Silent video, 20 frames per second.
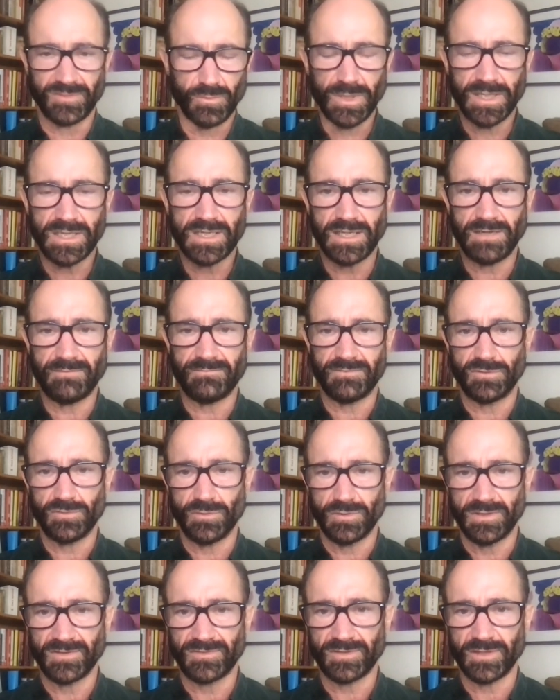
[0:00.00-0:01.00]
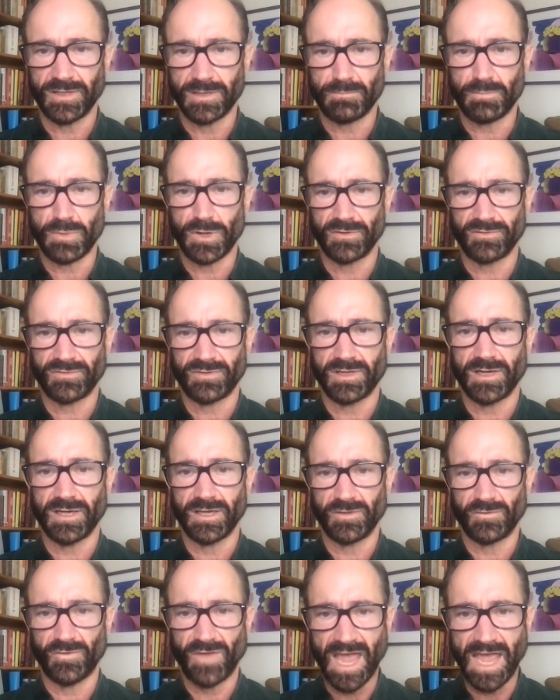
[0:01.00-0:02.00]
And we can even do this on a
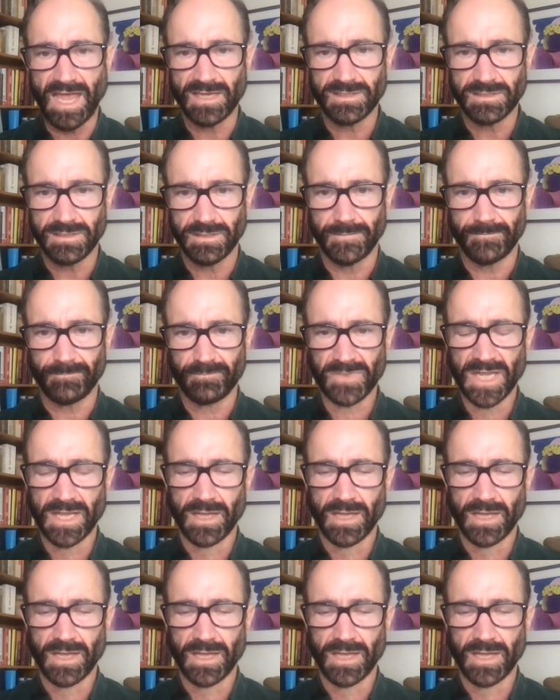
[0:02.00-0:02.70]
personalized fashion.